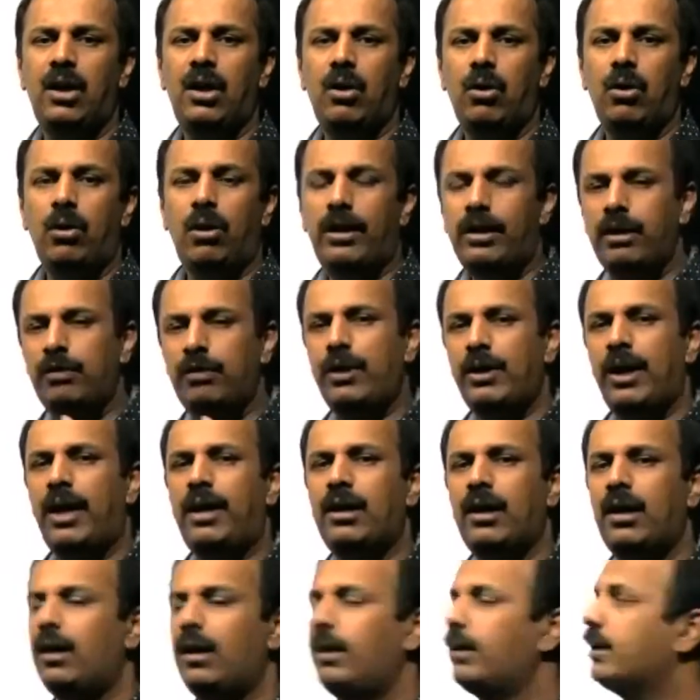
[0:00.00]
Or if you
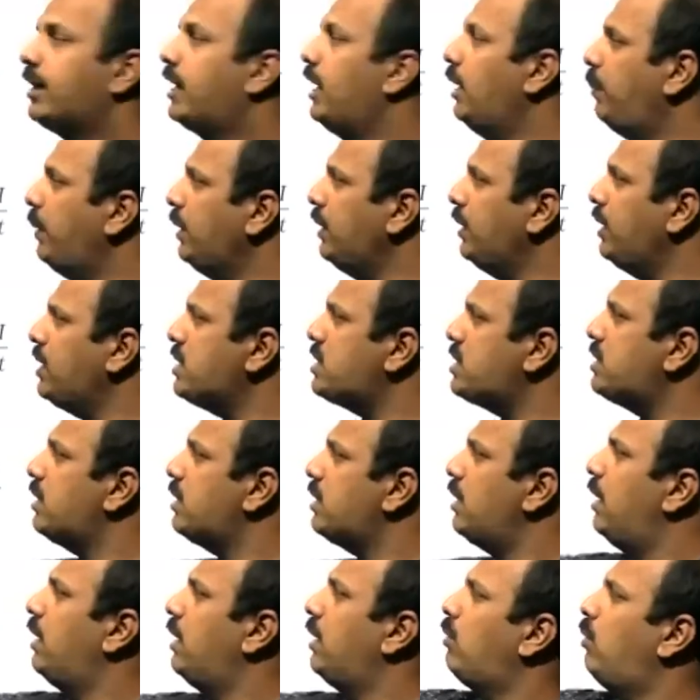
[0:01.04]
are keeping this
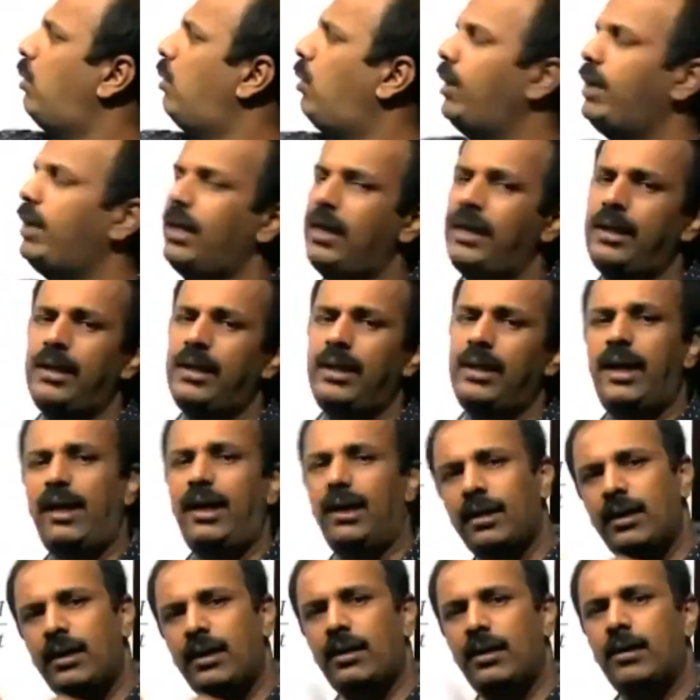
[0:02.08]
coil in a
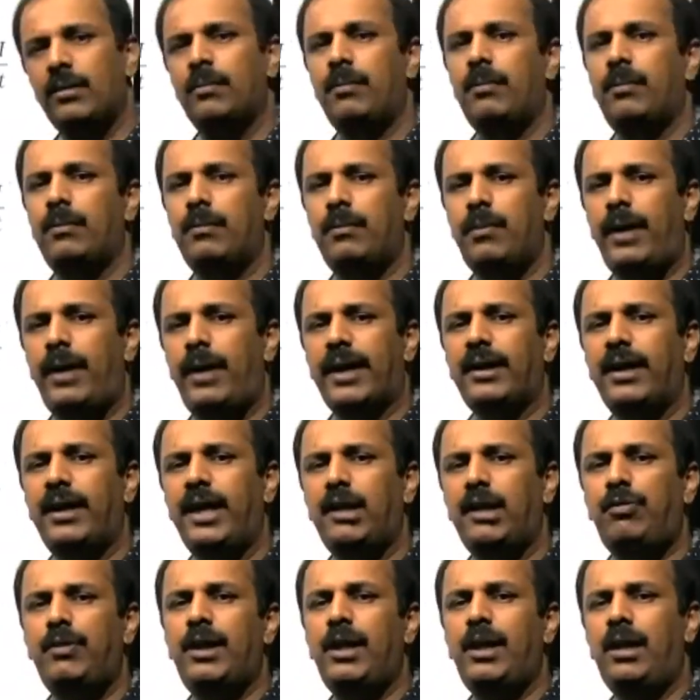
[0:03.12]

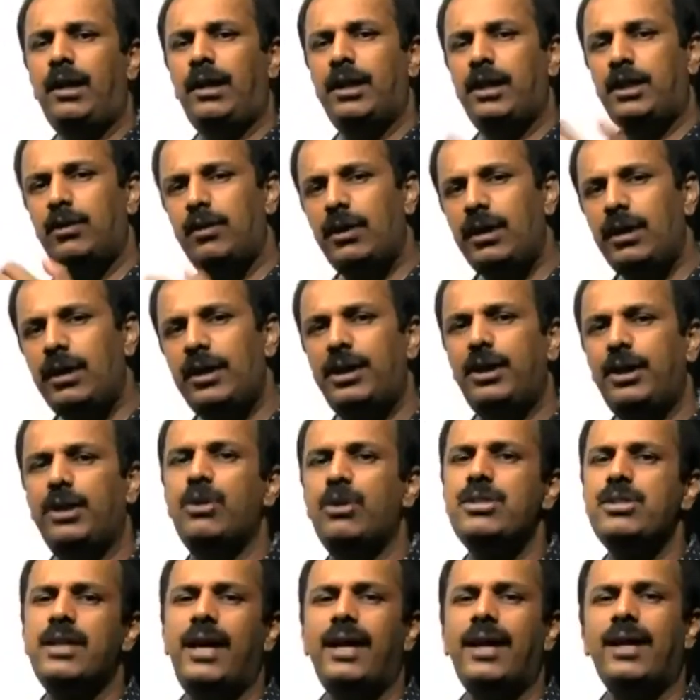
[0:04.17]
magnetic field, it will
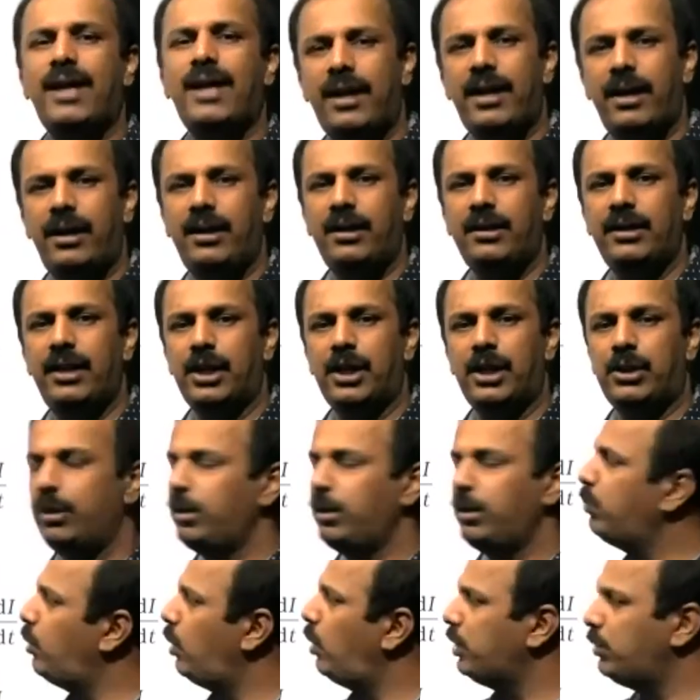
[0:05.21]
induce a current in that one.
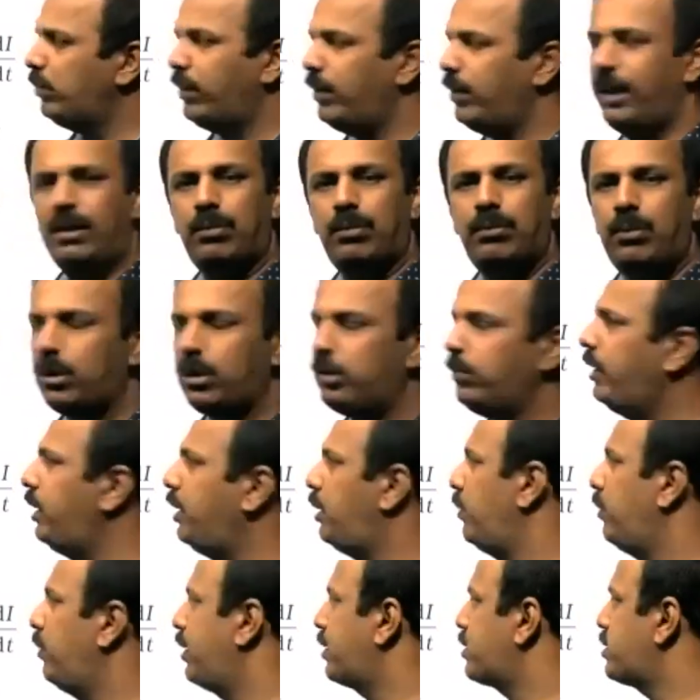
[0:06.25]
In both way it
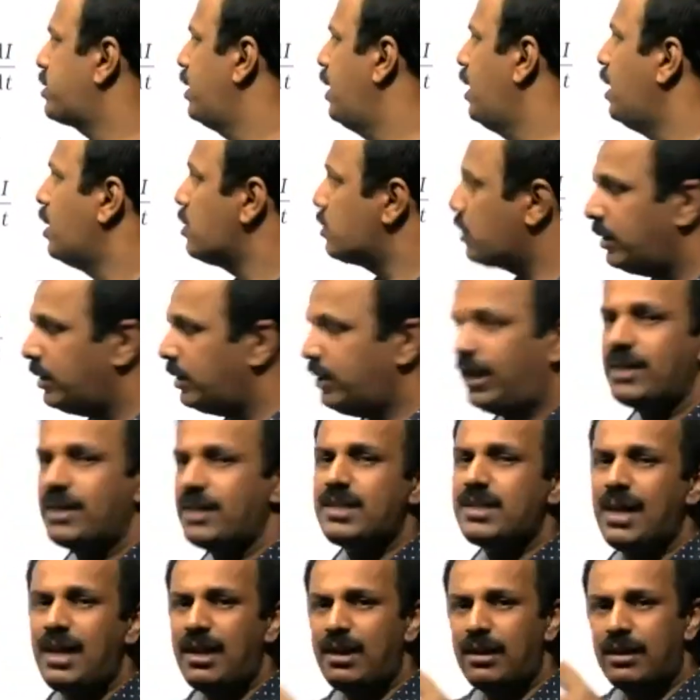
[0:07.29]
works. So there is
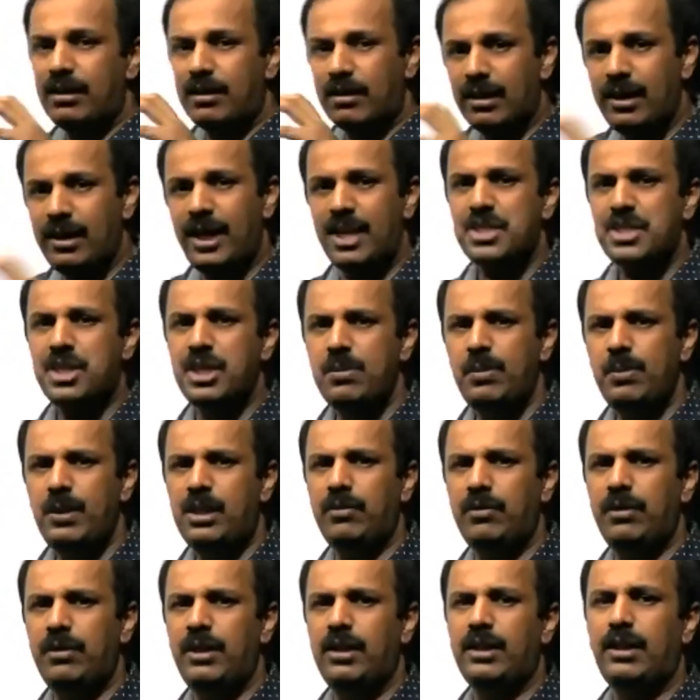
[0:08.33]
a relation
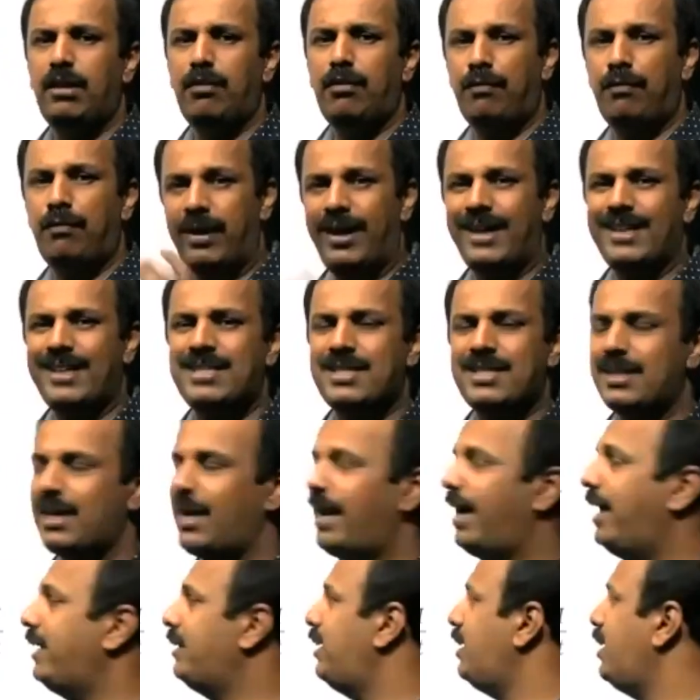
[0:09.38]
between the flux
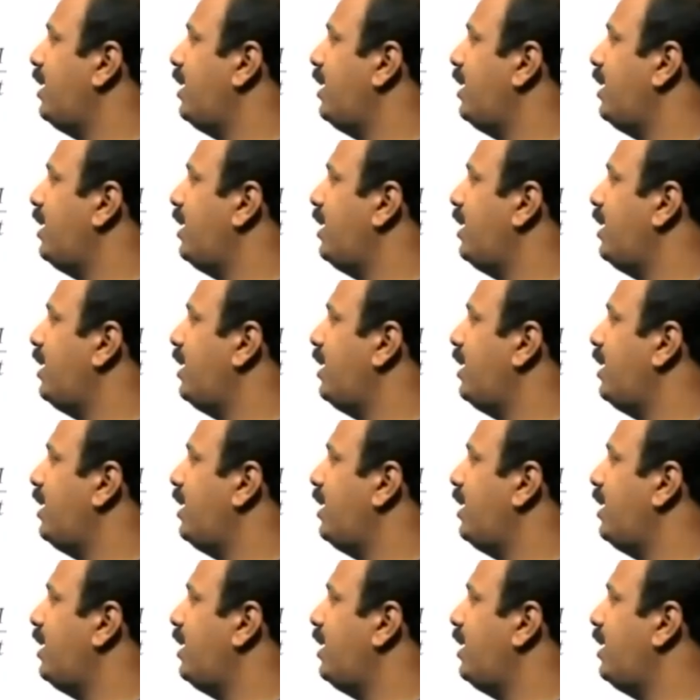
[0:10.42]
and the